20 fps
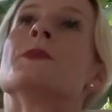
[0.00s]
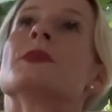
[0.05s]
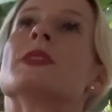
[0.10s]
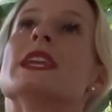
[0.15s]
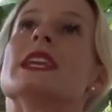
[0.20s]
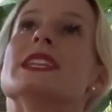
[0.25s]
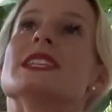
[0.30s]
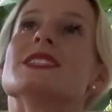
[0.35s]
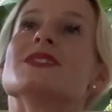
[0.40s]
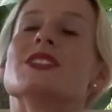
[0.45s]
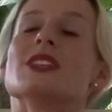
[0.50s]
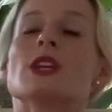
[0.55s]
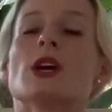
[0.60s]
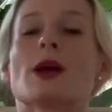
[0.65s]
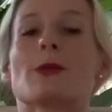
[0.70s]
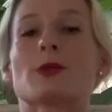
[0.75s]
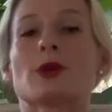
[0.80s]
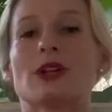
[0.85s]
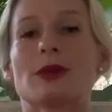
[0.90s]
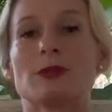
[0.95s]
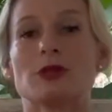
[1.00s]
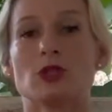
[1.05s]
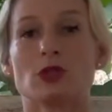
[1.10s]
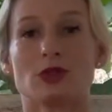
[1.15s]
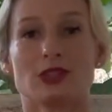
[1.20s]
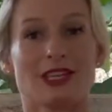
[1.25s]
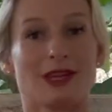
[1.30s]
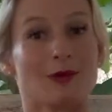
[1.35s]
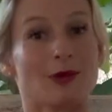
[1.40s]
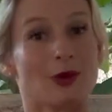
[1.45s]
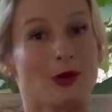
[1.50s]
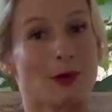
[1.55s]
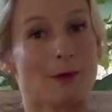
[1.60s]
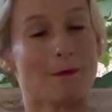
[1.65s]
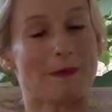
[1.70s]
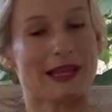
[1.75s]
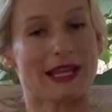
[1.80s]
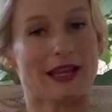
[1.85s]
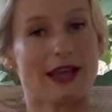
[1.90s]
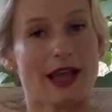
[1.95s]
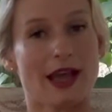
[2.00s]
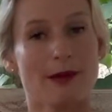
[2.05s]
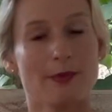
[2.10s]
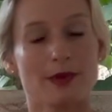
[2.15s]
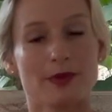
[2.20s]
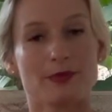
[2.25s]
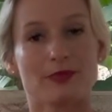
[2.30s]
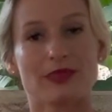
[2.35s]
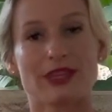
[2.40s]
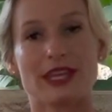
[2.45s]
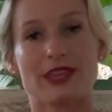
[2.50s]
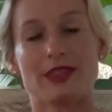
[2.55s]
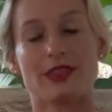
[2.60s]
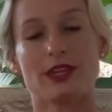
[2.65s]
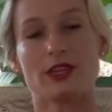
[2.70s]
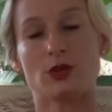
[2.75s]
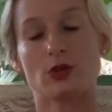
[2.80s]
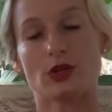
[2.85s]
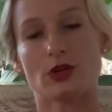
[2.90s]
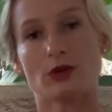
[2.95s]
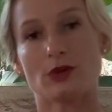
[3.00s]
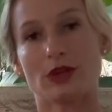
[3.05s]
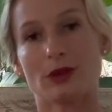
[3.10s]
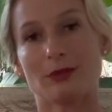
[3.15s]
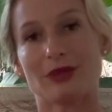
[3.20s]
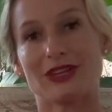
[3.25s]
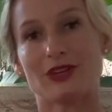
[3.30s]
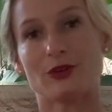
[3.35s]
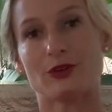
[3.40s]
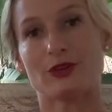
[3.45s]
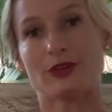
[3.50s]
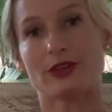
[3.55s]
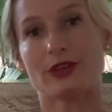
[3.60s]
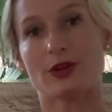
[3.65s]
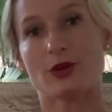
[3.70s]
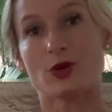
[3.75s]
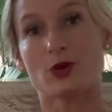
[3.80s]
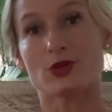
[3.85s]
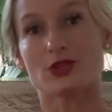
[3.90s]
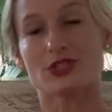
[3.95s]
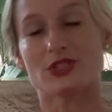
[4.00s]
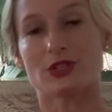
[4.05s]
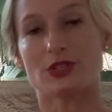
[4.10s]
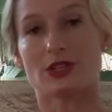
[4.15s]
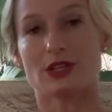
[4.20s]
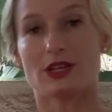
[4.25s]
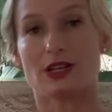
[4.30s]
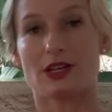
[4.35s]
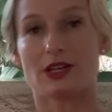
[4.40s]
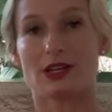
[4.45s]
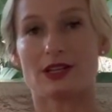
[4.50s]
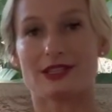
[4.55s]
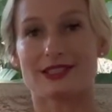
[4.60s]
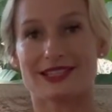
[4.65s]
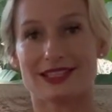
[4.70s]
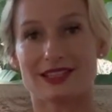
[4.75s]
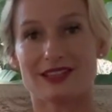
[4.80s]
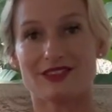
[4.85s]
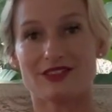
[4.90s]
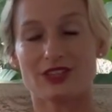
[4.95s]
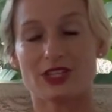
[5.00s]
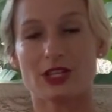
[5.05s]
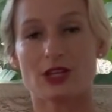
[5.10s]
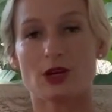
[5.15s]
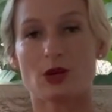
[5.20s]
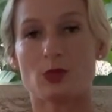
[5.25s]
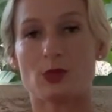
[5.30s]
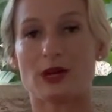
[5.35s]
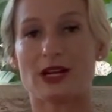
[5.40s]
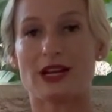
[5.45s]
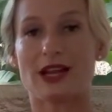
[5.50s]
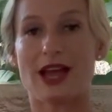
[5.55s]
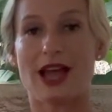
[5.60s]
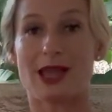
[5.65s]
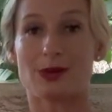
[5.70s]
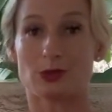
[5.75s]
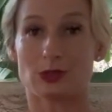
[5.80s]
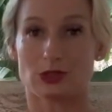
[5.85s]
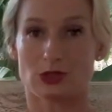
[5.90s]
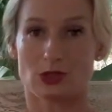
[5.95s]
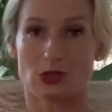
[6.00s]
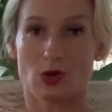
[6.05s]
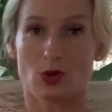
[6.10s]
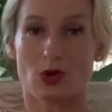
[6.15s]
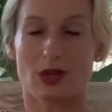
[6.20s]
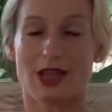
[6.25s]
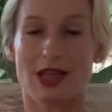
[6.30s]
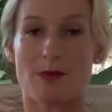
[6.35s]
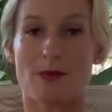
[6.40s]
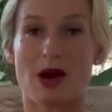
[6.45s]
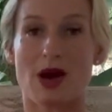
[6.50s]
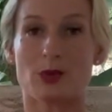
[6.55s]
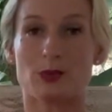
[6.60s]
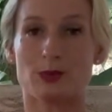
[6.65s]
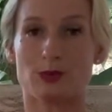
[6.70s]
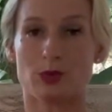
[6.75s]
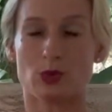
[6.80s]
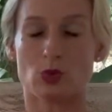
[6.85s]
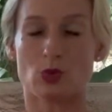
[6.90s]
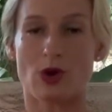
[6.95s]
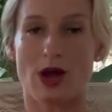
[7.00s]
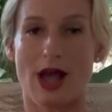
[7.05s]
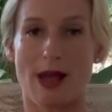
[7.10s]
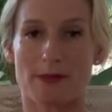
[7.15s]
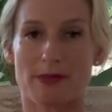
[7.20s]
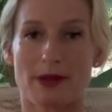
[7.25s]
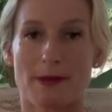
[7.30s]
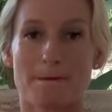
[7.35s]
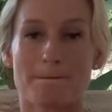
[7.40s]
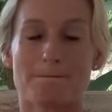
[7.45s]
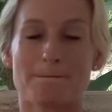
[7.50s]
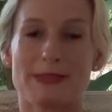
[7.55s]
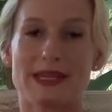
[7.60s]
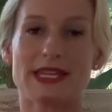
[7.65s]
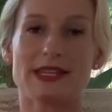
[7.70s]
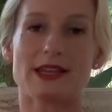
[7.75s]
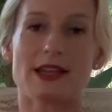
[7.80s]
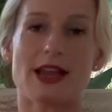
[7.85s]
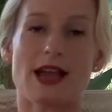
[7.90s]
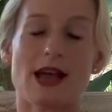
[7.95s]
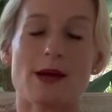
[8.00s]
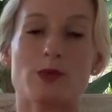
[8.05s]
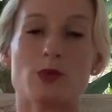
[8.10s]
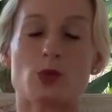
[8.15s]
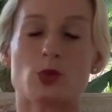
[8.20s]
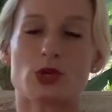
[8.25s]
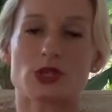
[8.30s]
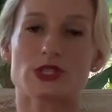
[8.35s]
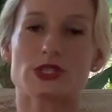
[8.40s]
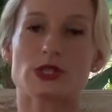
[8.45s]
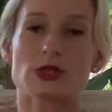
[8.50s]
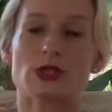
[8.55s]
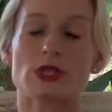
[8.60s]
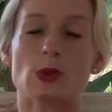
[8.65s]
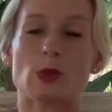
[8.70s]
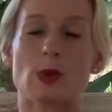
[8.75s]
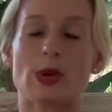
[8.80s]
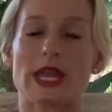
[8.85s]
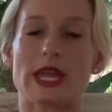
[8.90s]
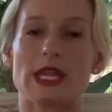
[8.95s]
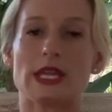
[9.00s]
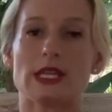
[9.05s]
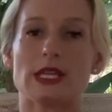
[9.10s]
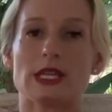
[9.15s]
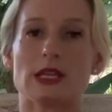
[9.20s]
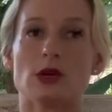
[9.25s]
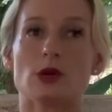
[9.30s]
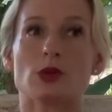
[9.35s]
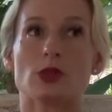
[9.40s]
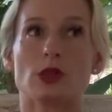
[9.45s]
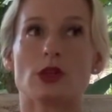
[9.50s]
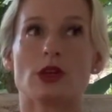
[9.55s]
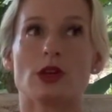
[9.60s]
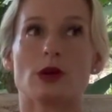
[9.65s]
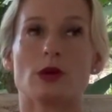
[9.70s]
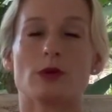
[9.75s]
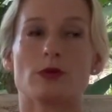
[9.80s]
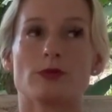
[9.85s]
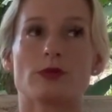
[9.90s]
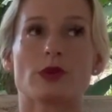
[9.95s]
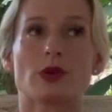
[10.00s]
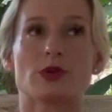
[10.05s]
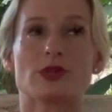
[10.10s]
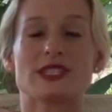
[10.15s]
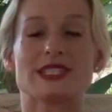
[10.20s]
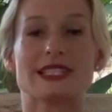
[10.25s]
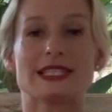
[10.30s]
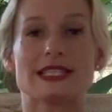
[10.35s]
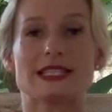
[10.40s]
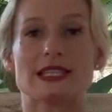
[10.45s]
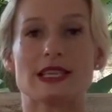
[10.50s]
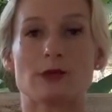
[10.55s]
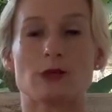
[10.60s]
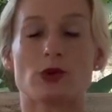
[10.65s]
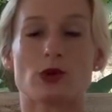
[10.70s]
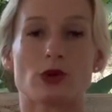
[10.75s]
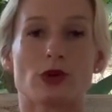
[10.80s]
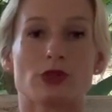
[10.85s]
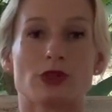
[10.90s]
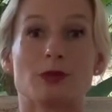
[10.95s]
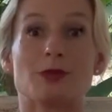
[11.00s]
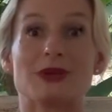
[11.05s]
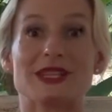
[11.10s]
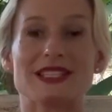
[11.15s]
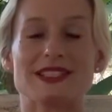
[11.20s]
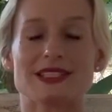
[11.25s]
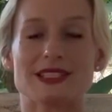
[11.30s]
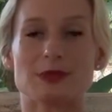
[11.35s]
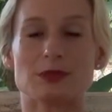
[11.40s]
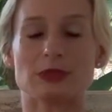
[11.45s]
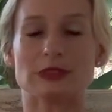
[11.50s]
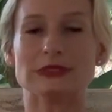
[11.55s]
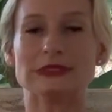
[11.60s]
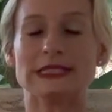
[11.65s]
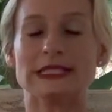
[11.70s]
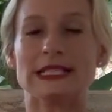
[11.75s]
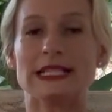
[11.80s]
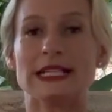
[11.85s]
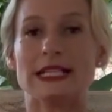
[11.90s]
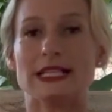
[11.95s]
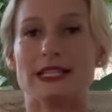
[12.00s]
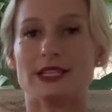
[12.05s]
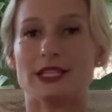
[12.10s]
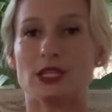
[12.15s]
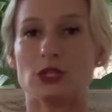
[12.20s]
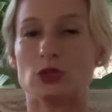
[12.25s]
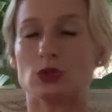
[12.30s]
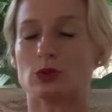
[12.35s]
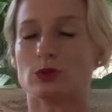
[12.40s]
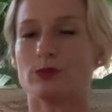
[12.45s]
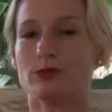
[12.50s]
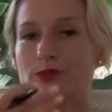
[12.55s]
In this video, I'm going to be talking about the Pink app, and then you are going to be having also the second video where I will talk about Blue app. Pink app works on the system, or on the principle that you